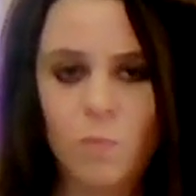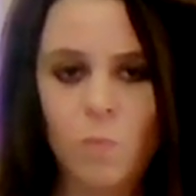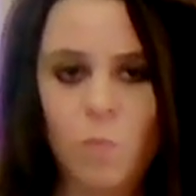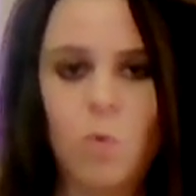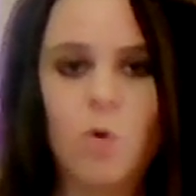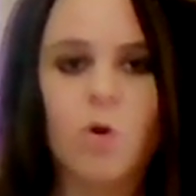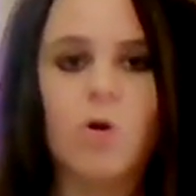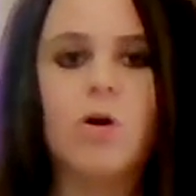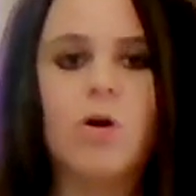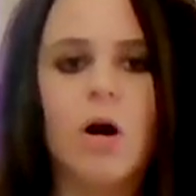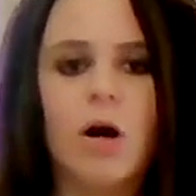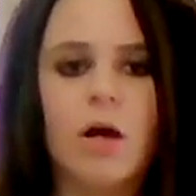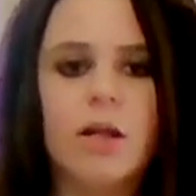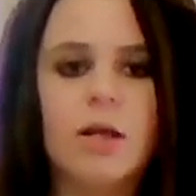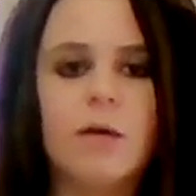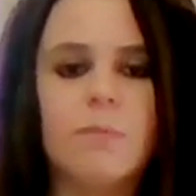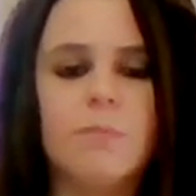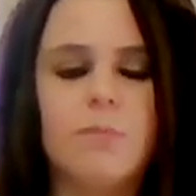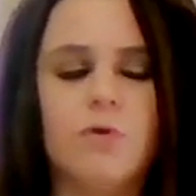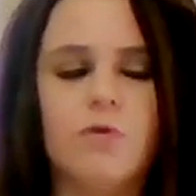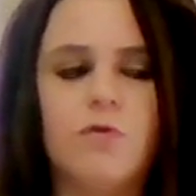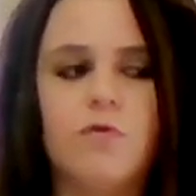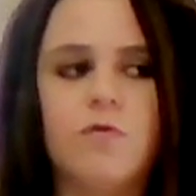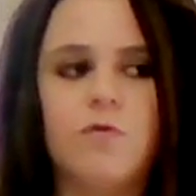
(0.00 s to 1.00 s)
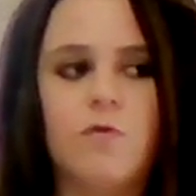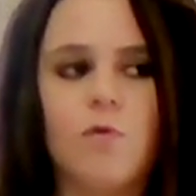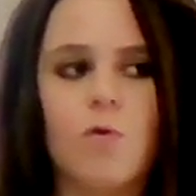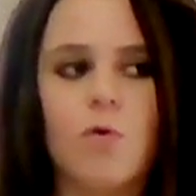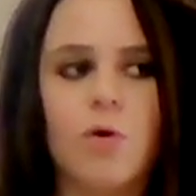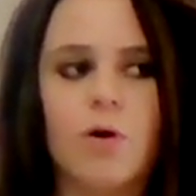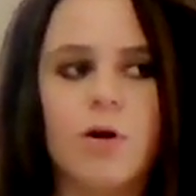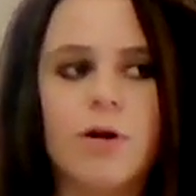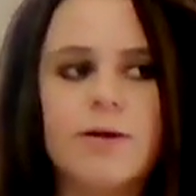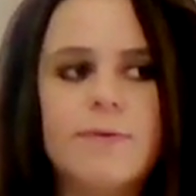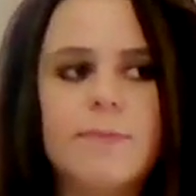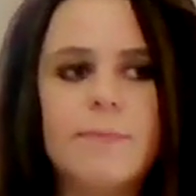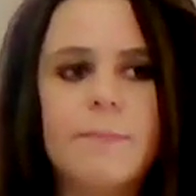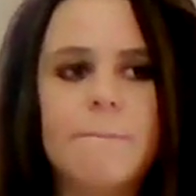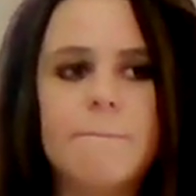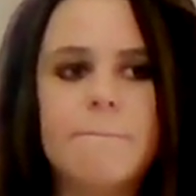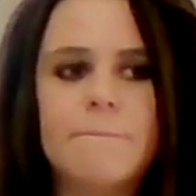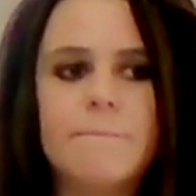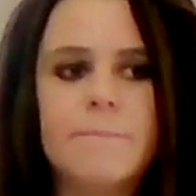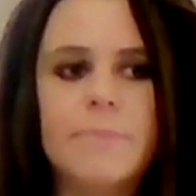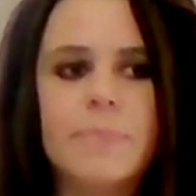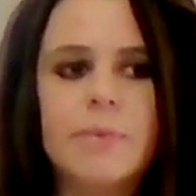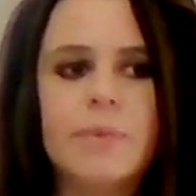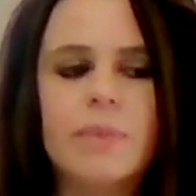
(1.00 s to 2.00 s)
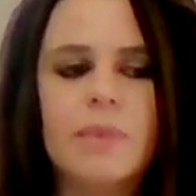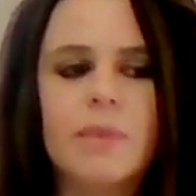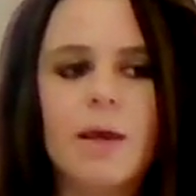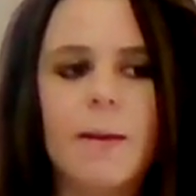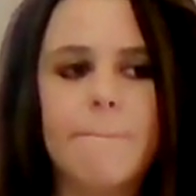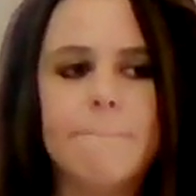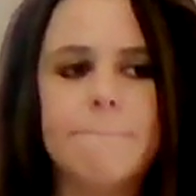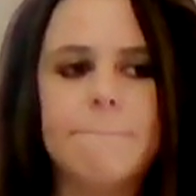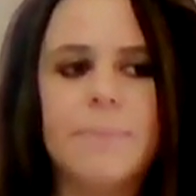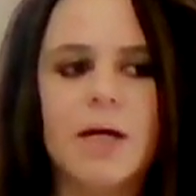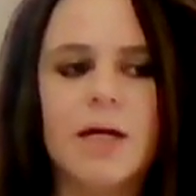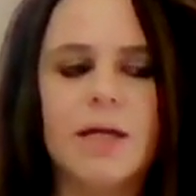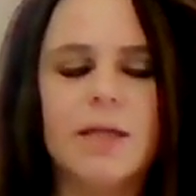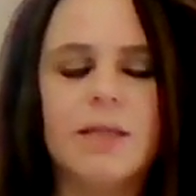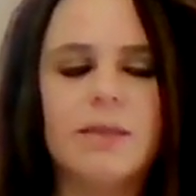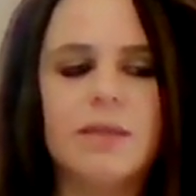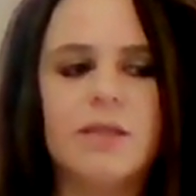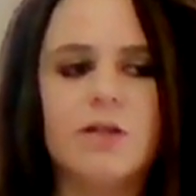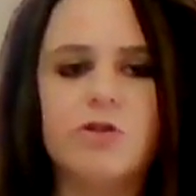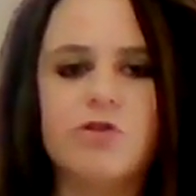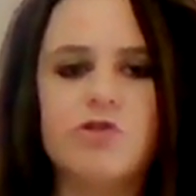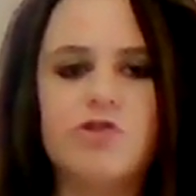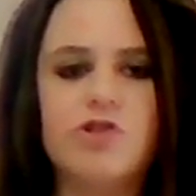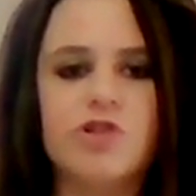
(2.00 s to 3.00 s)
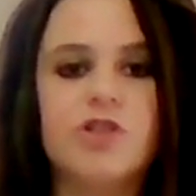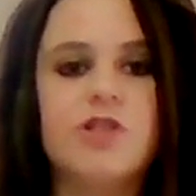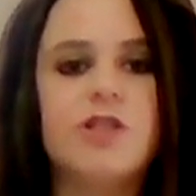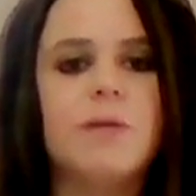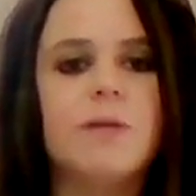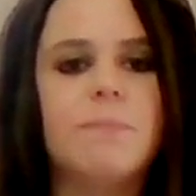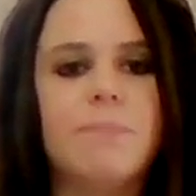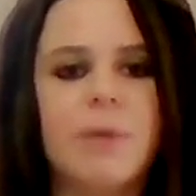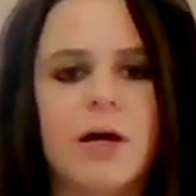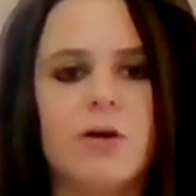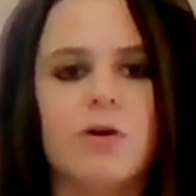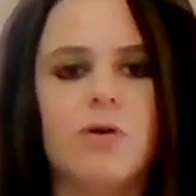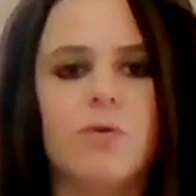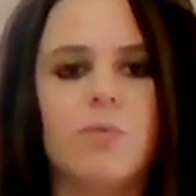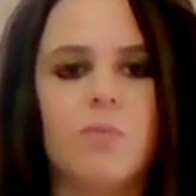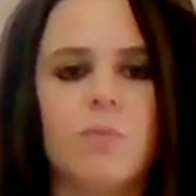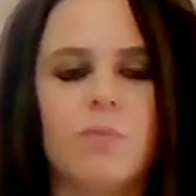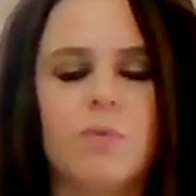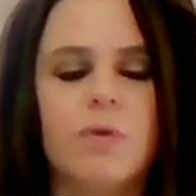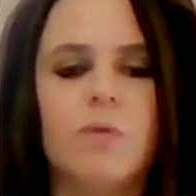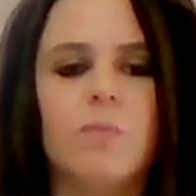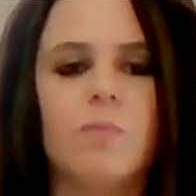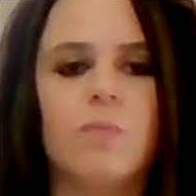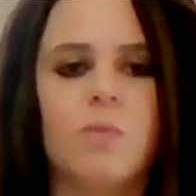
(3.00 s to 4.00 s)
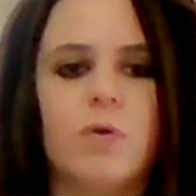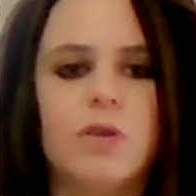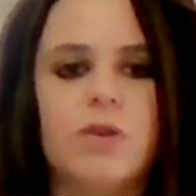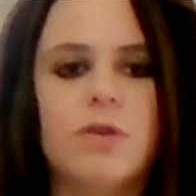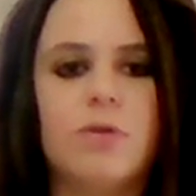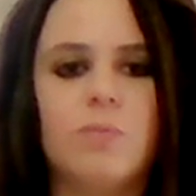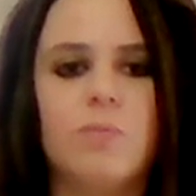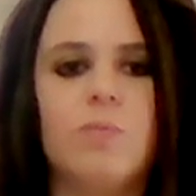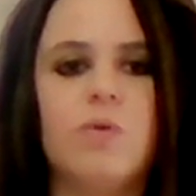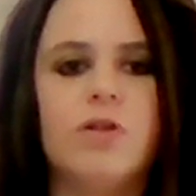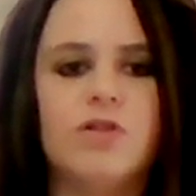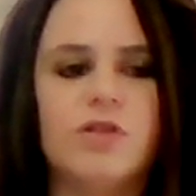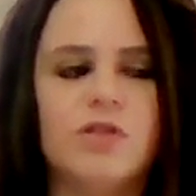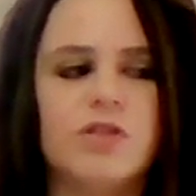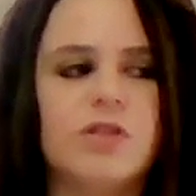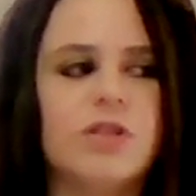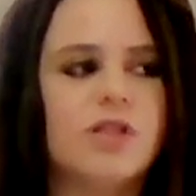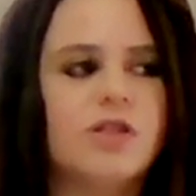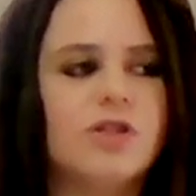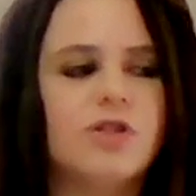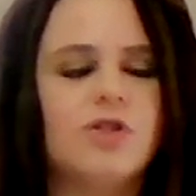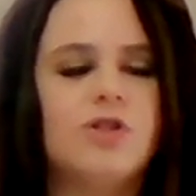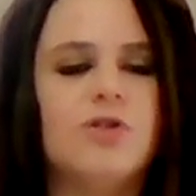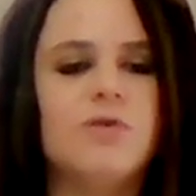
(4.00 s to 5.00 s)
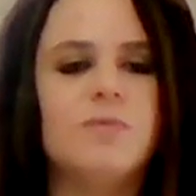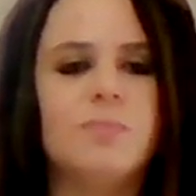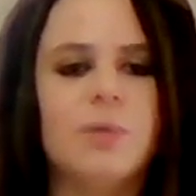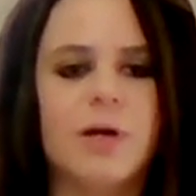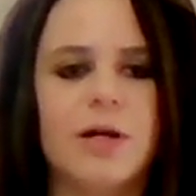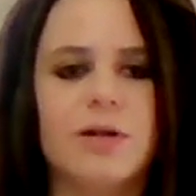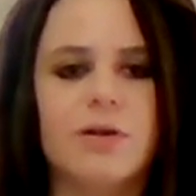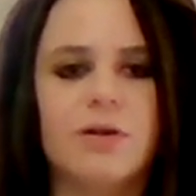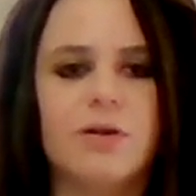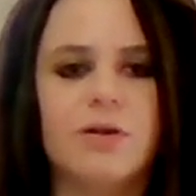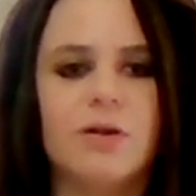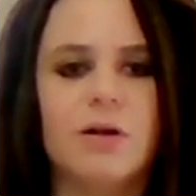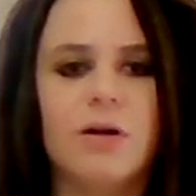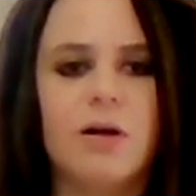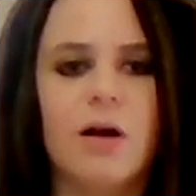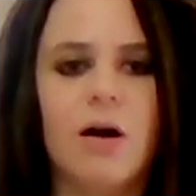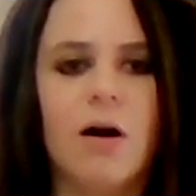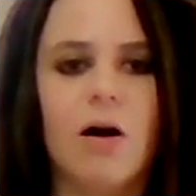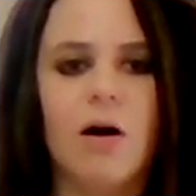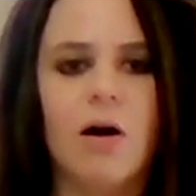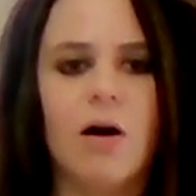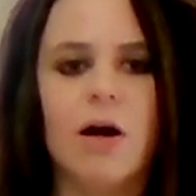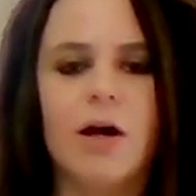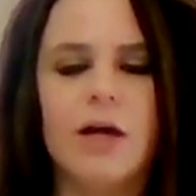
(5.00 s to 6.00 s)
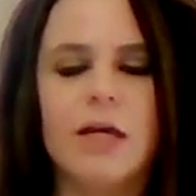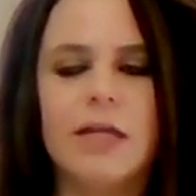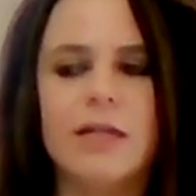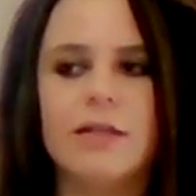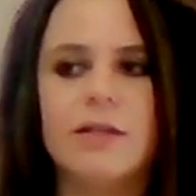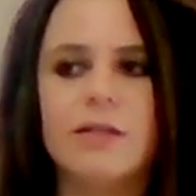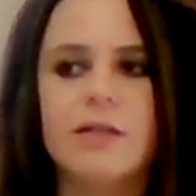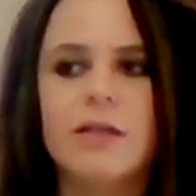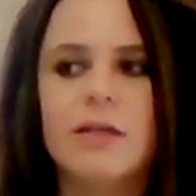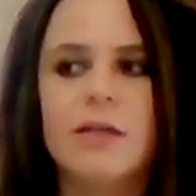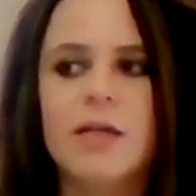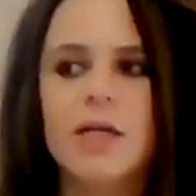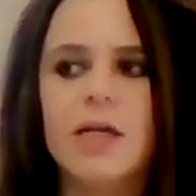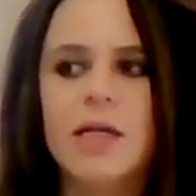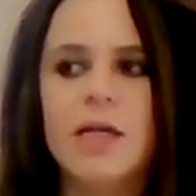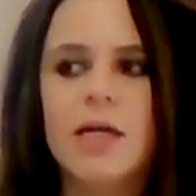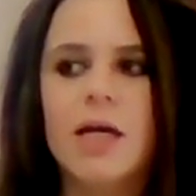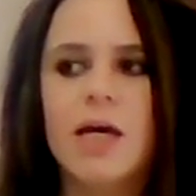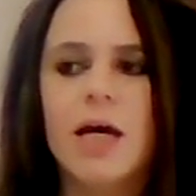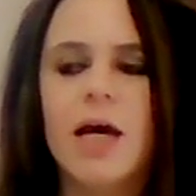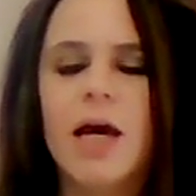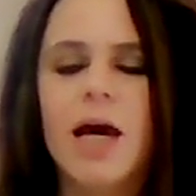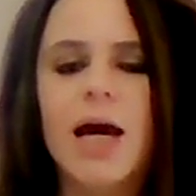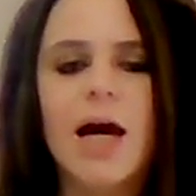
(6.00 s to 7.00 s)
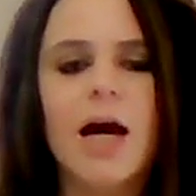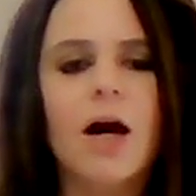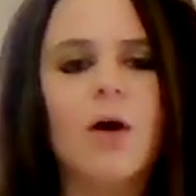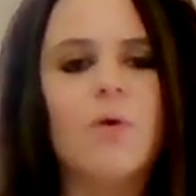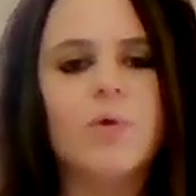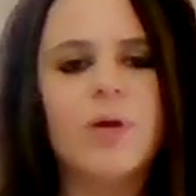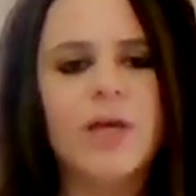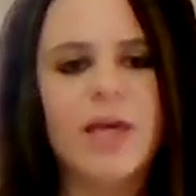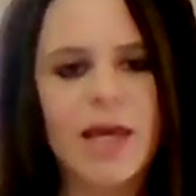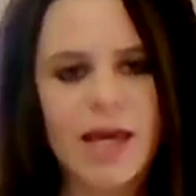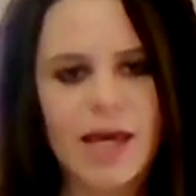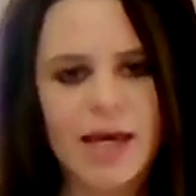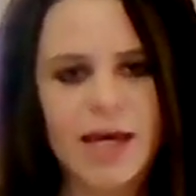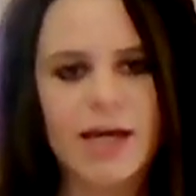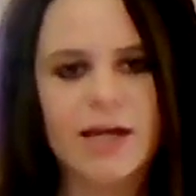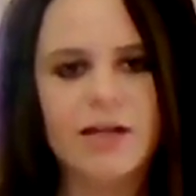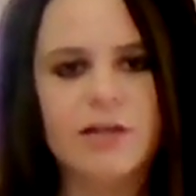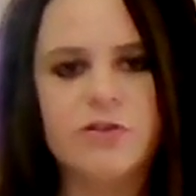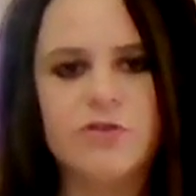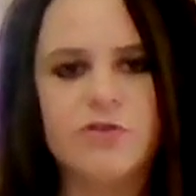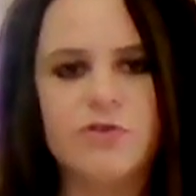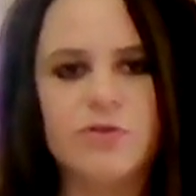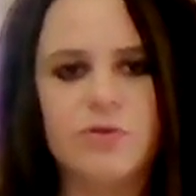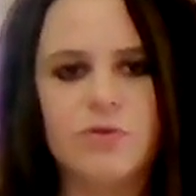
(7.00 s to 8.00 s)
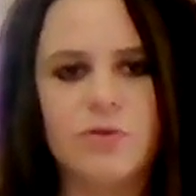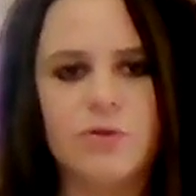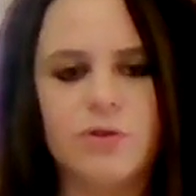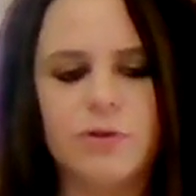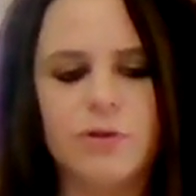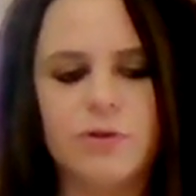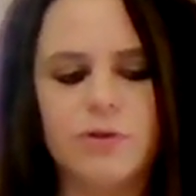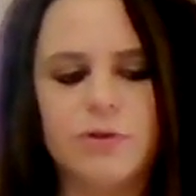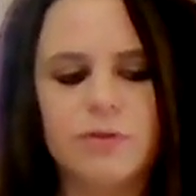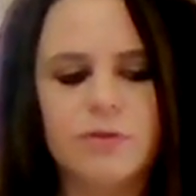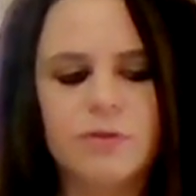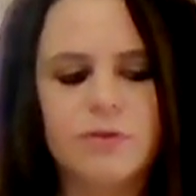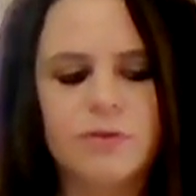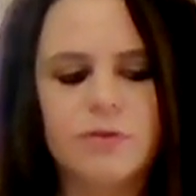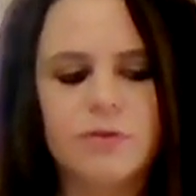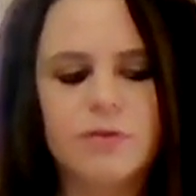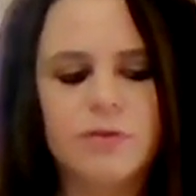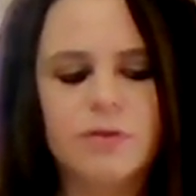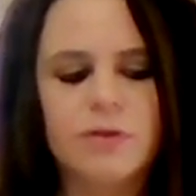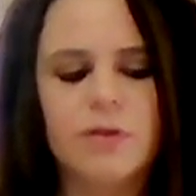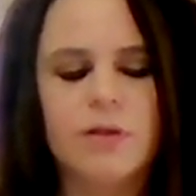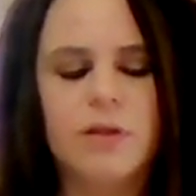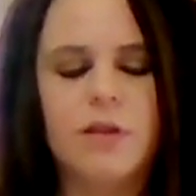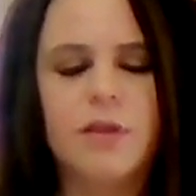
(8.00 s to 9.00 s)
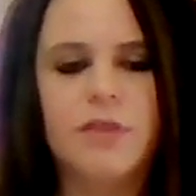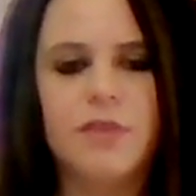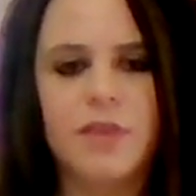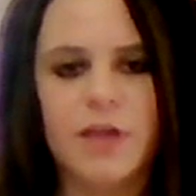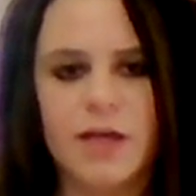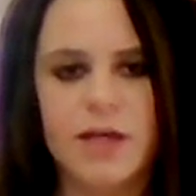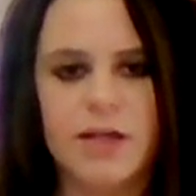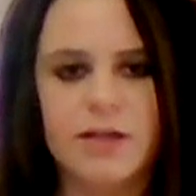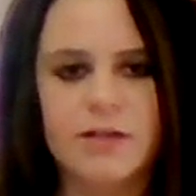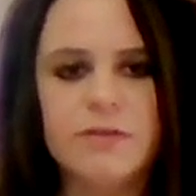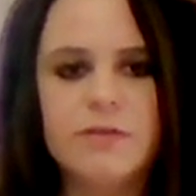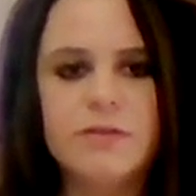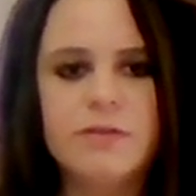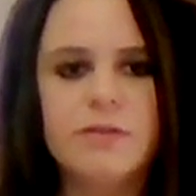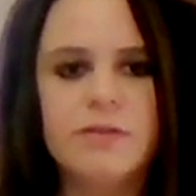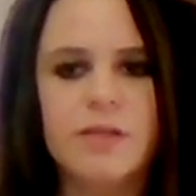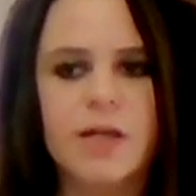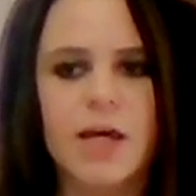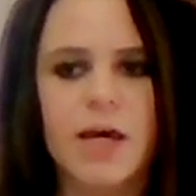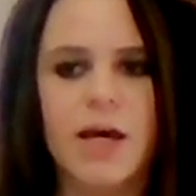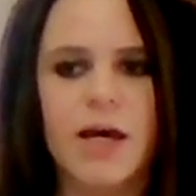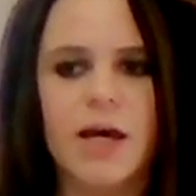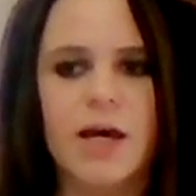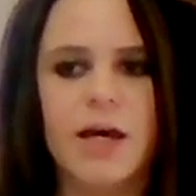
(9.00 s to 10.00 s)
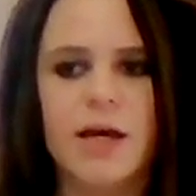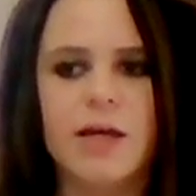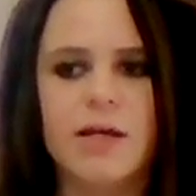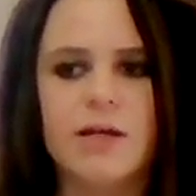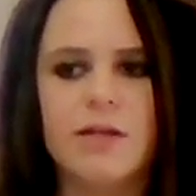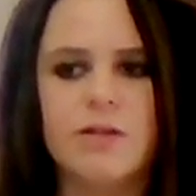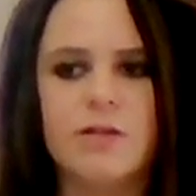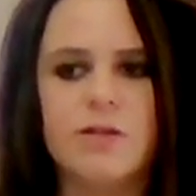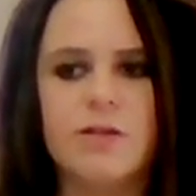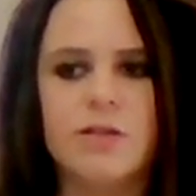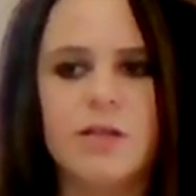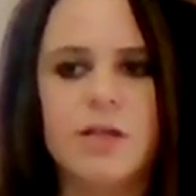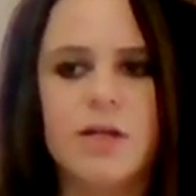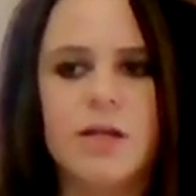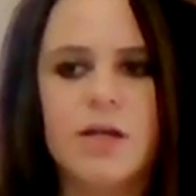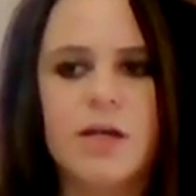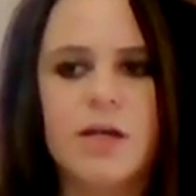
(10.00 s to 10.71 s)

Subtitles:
work on and move forward. But there's just we just need to do better on how we handle things, and